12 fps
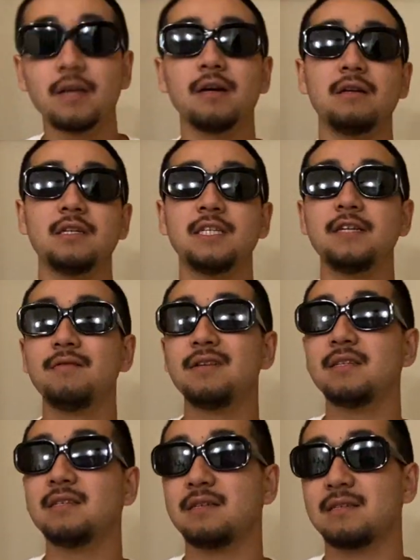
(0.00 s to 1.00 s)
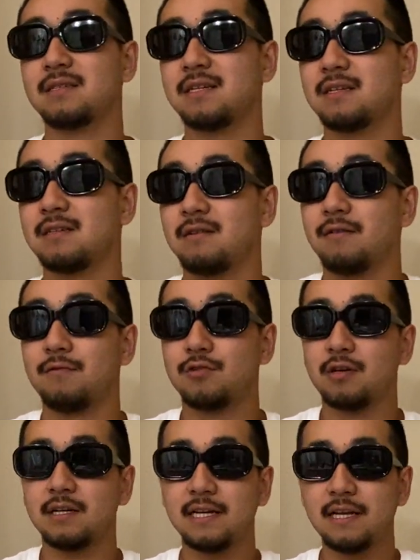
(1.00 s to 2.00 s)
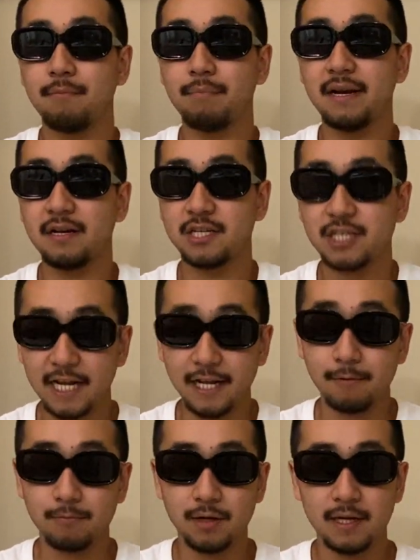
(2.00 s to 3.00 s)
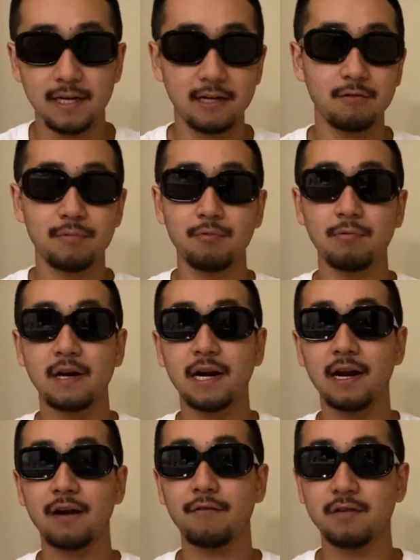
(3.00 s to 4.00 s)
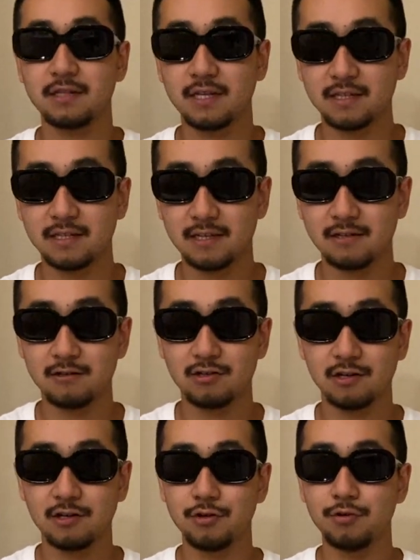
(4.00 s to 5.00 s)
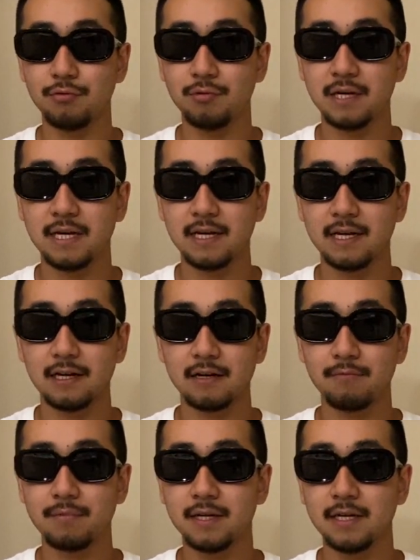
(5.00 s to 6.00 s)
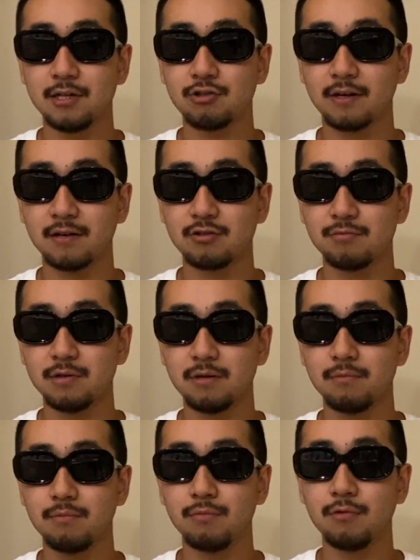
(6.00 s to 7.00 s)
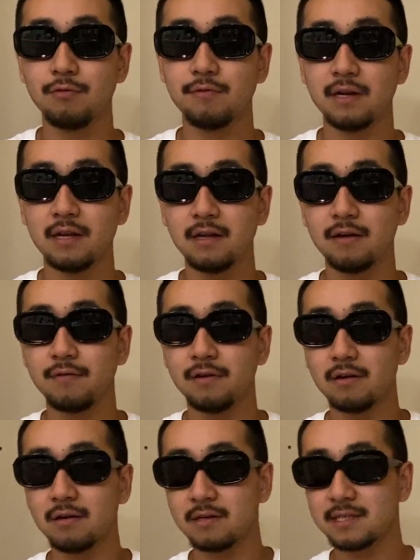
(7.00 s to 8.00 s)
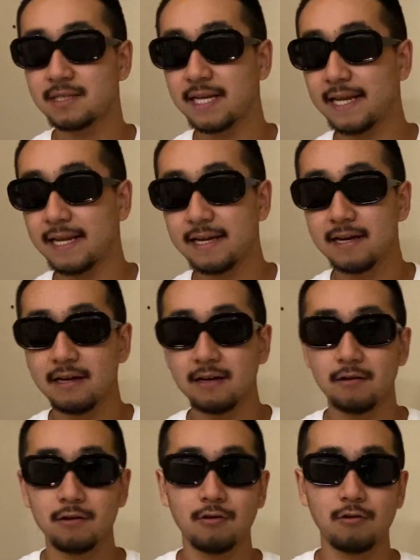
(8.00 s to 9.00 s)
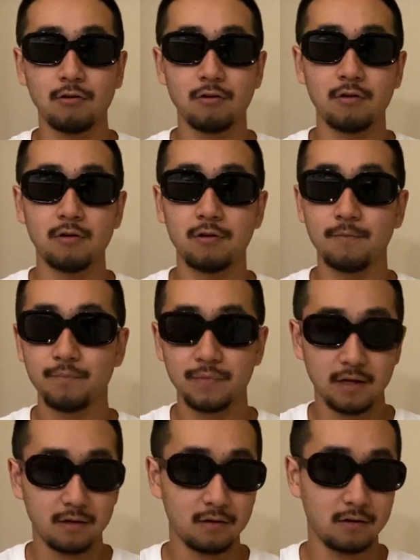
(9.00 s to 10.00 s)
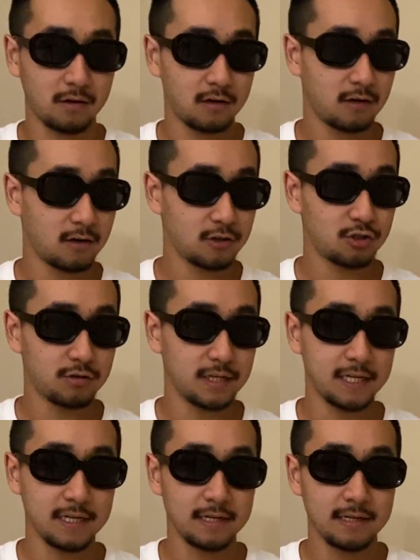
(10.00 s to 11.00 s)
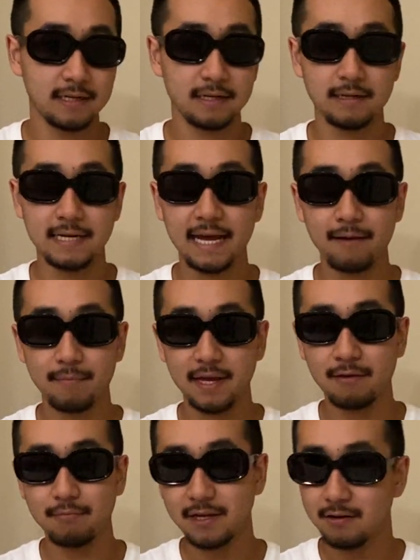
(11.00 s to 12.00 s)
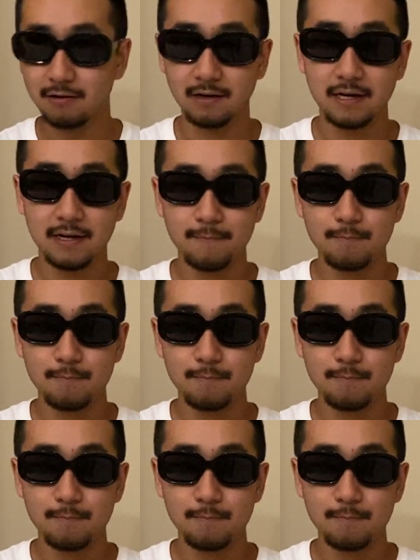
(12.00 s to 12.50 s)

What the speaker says: achieve this success of trying to get in better shape. It could be whatever success you're trying to do. It could be trying to move and live in another state or another country. That may be your